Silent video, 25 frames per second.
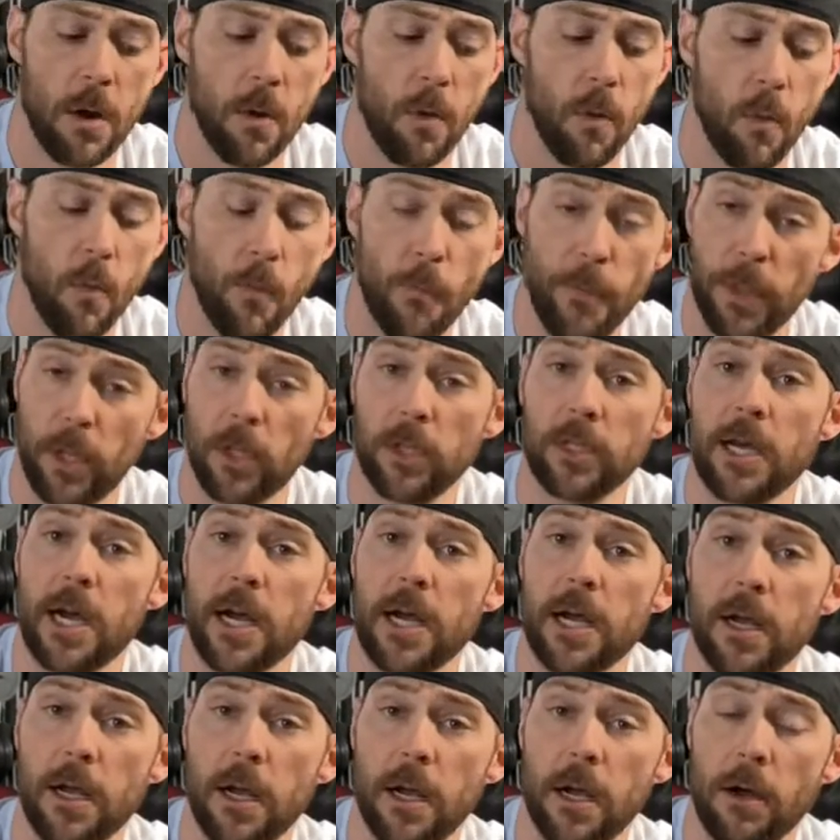
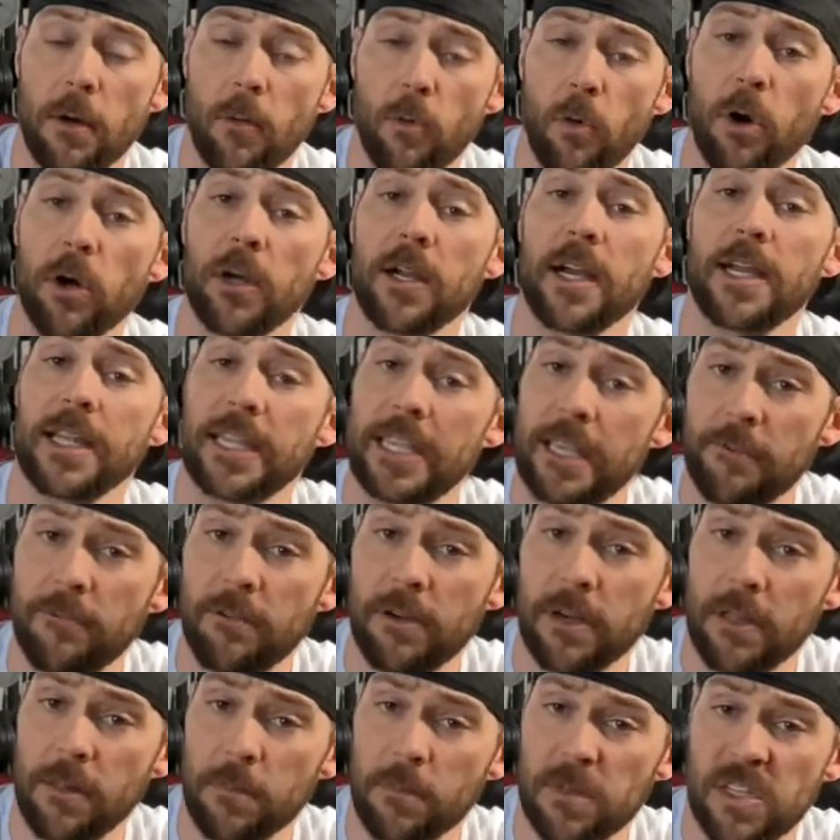work on giving
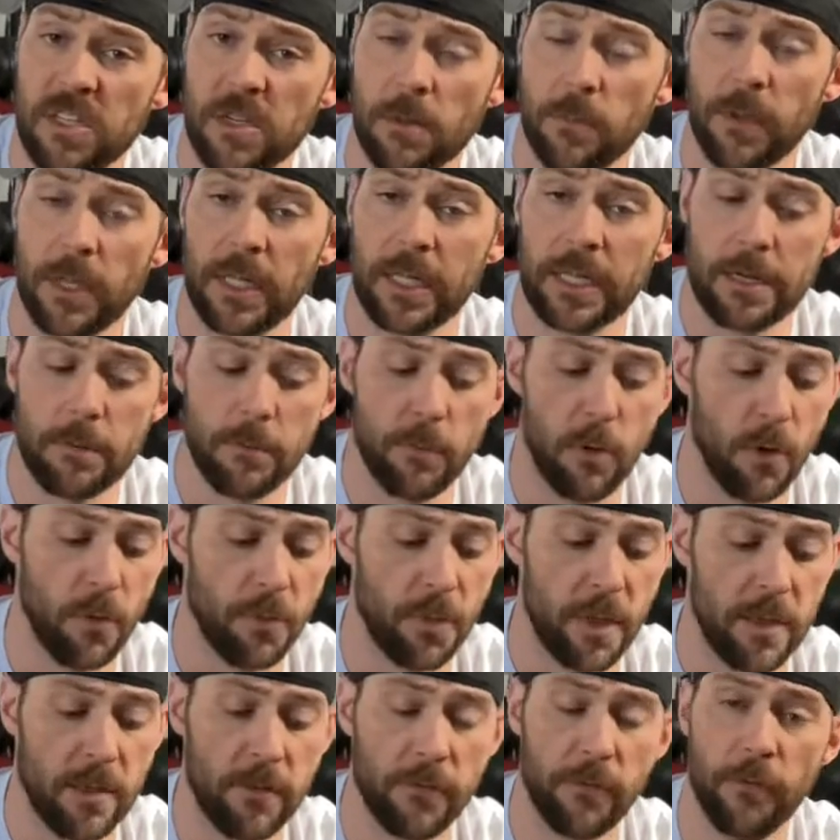them stability both
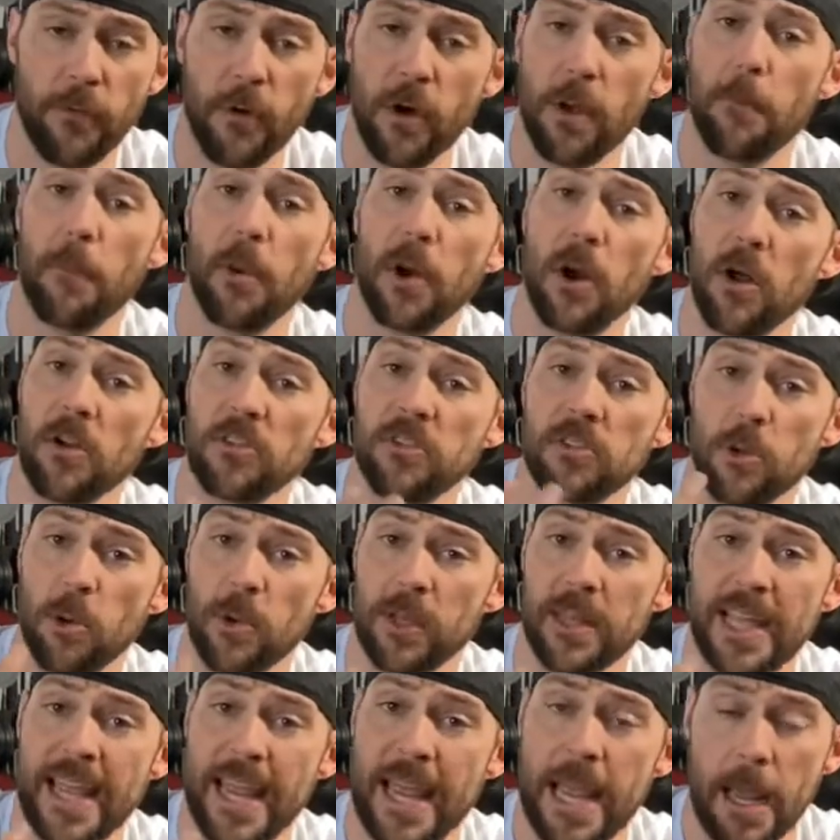in the foot but also in
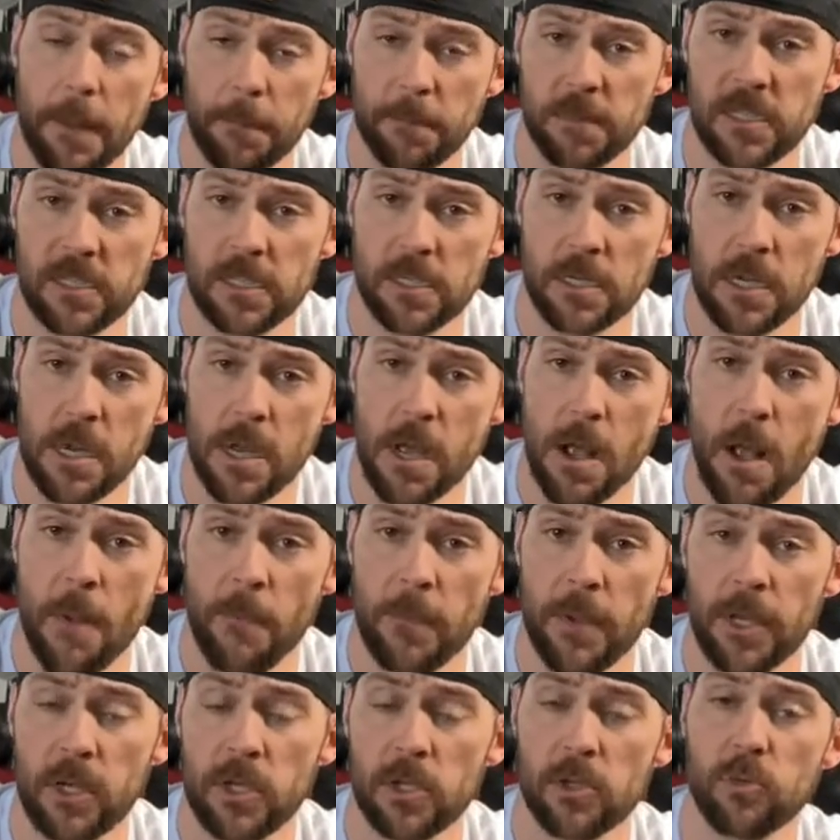the hips,
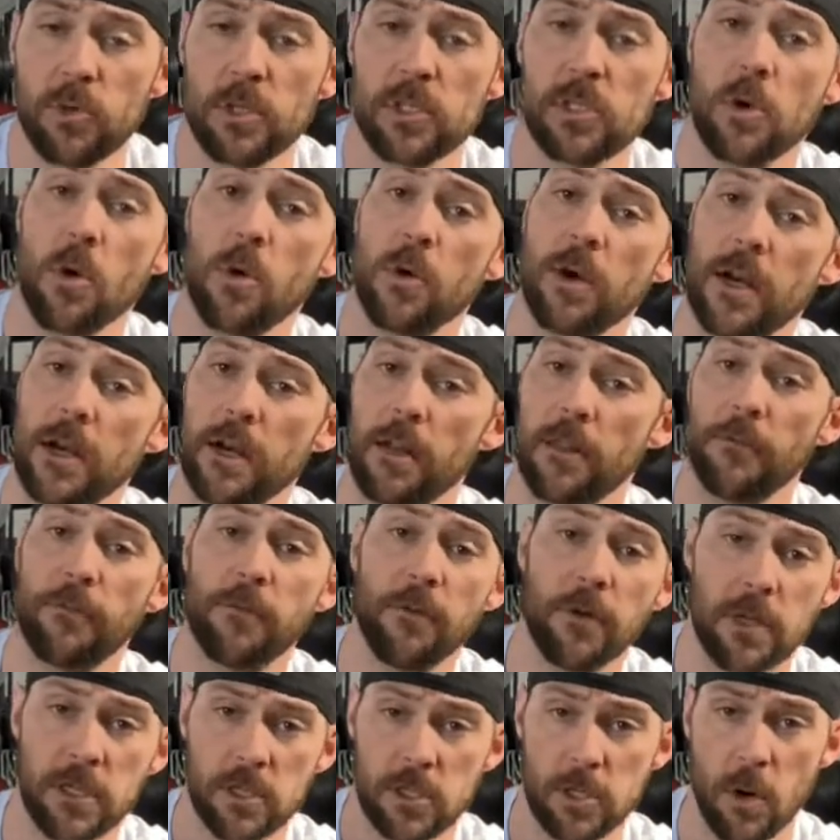because what's going on in the
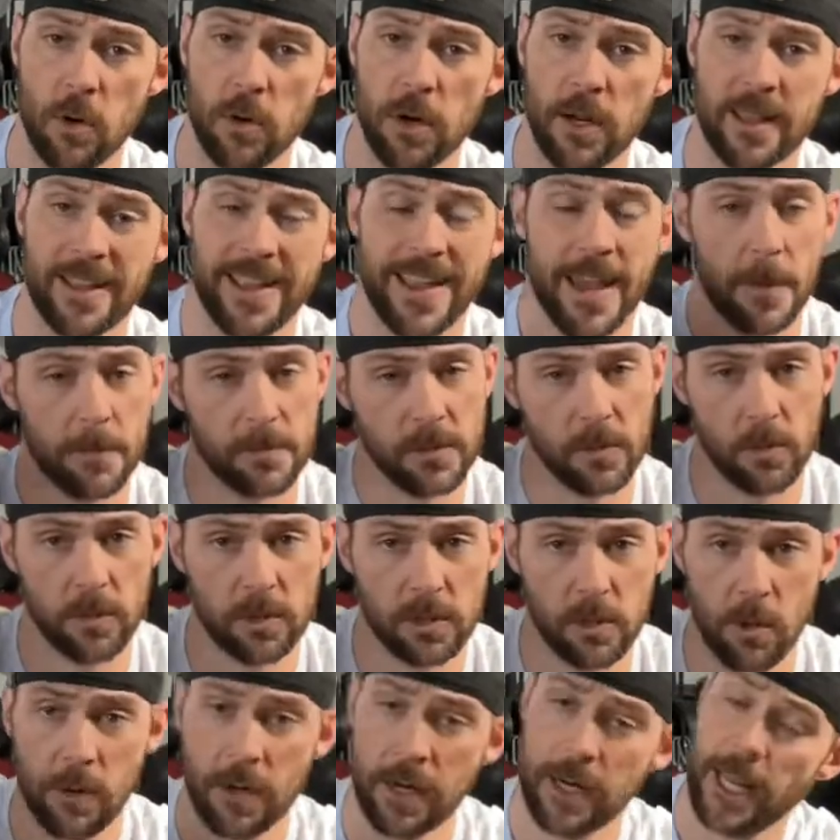foot is going on in the hips, and what's
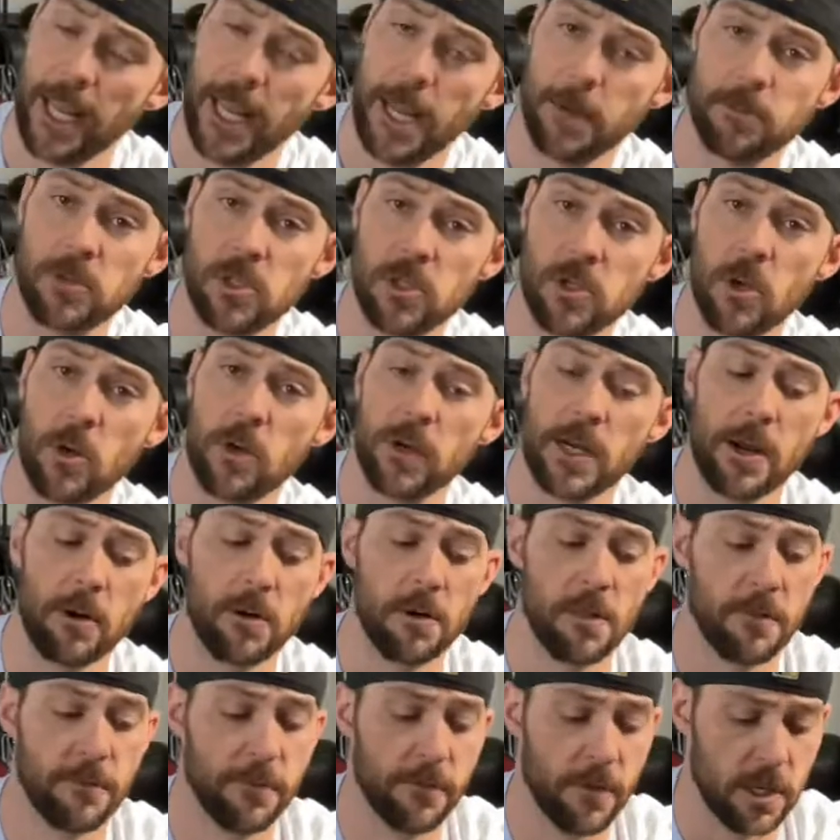going on in the hips is going down to
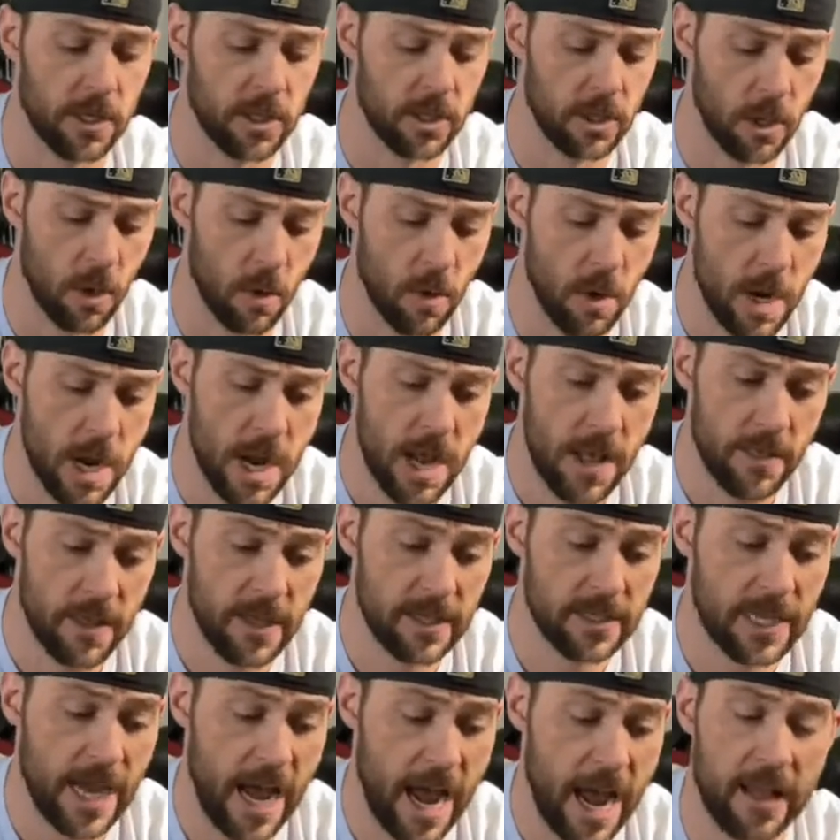the foot. So
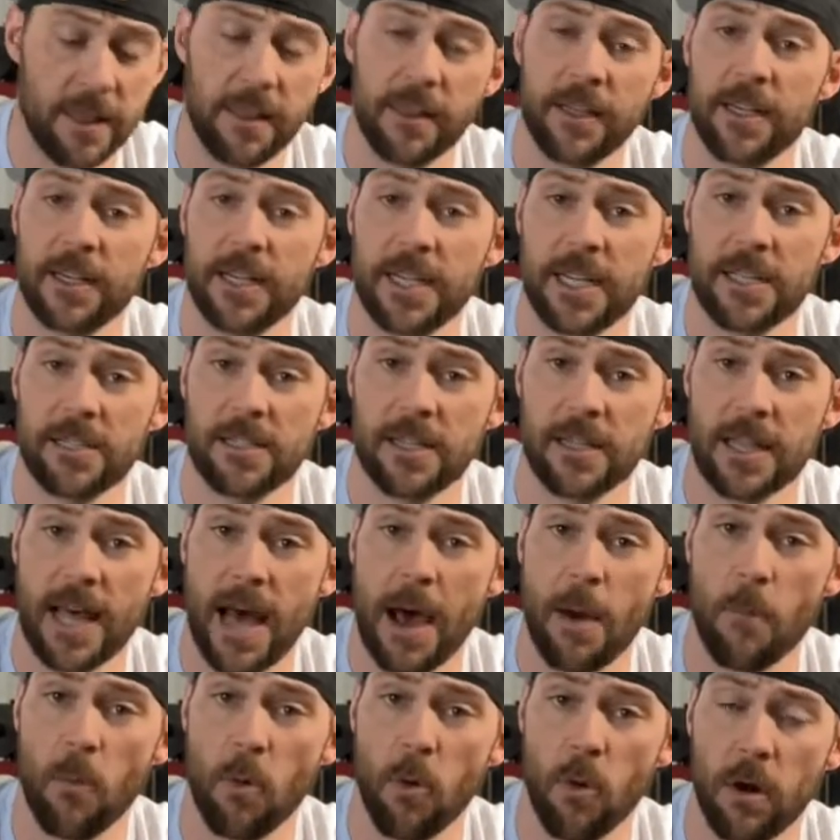this athlete needs a
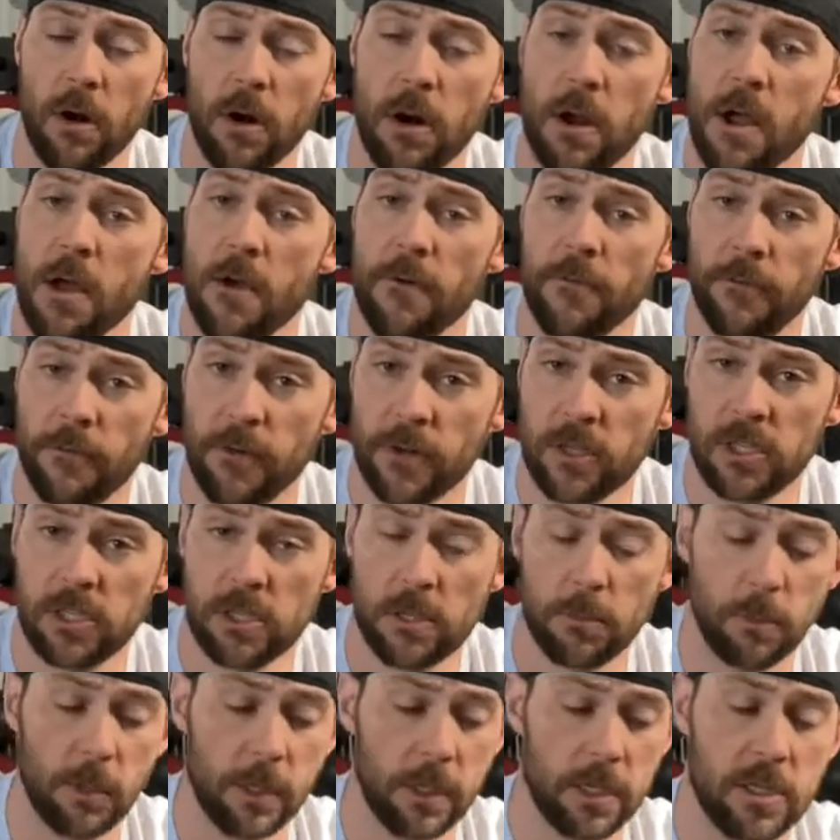lot more foot
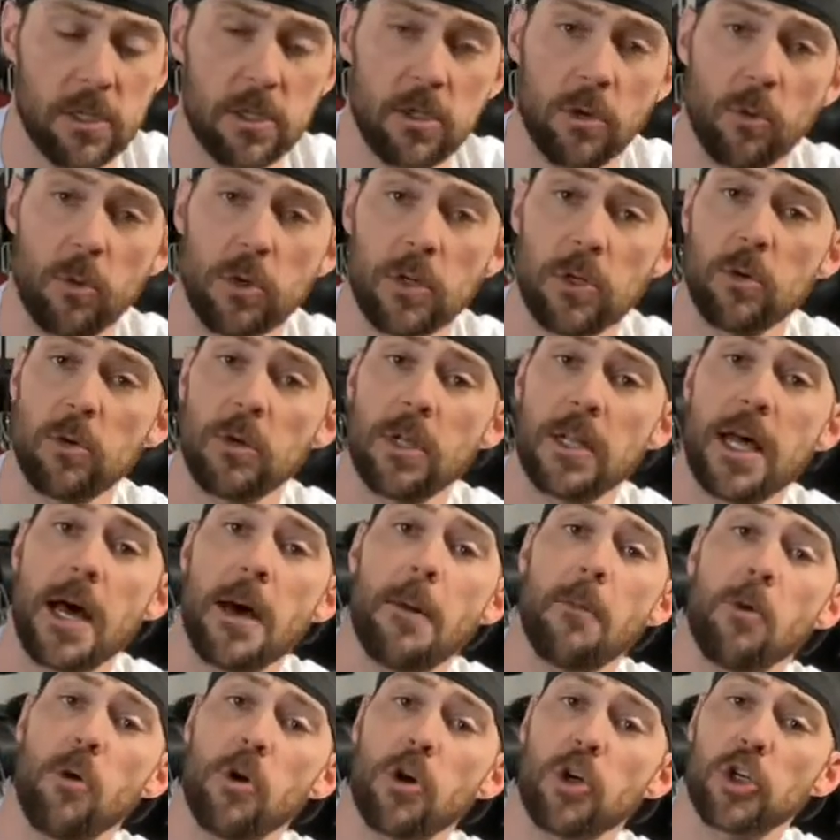stability. So we're doing a lot
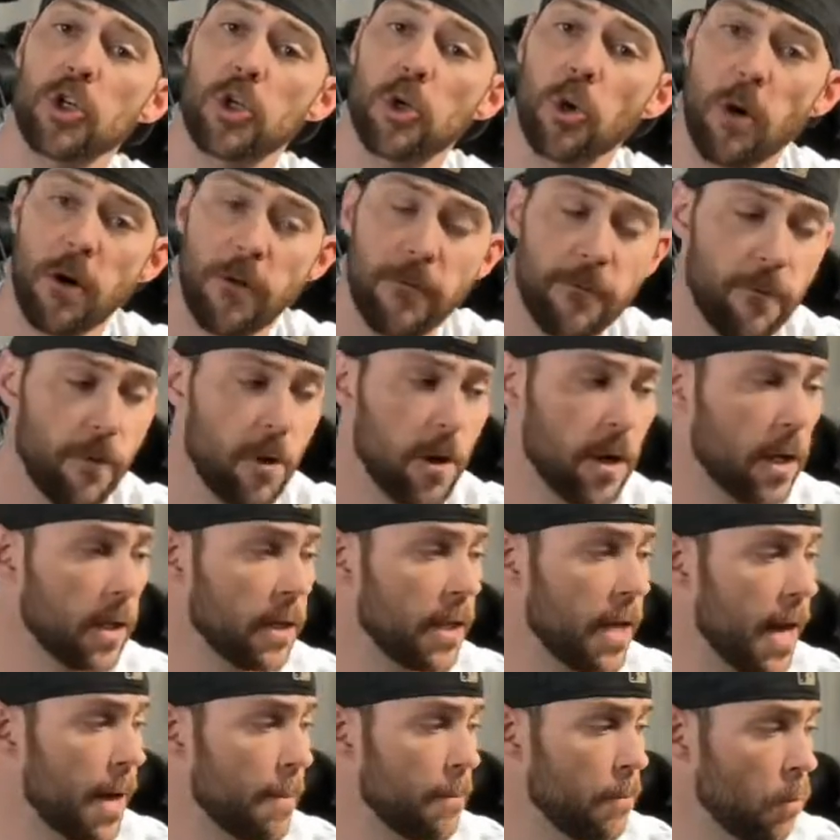more short foot, a
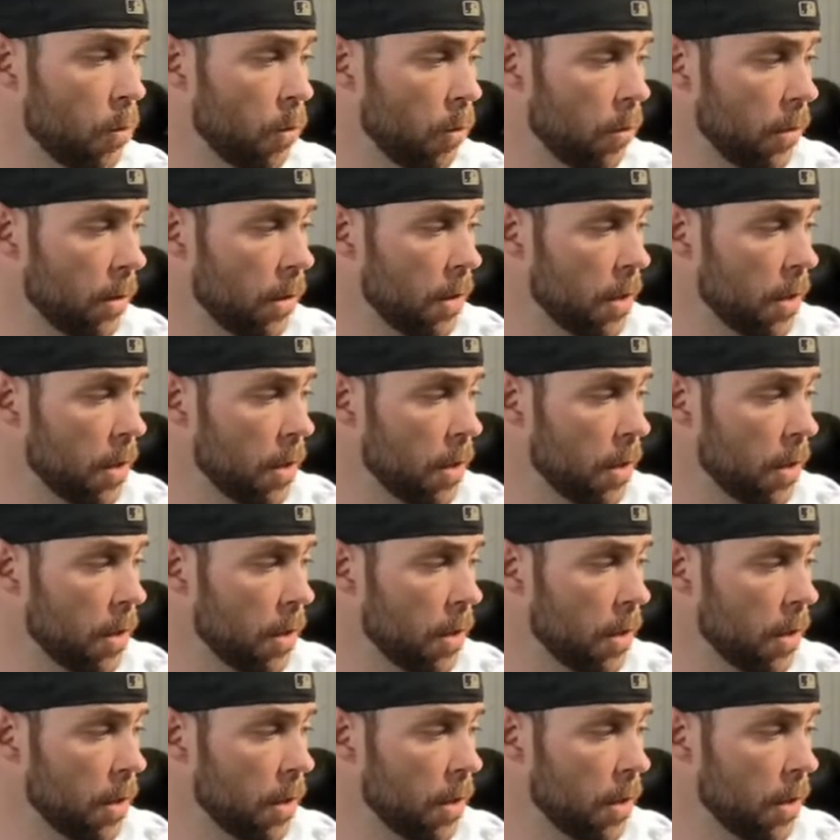lot more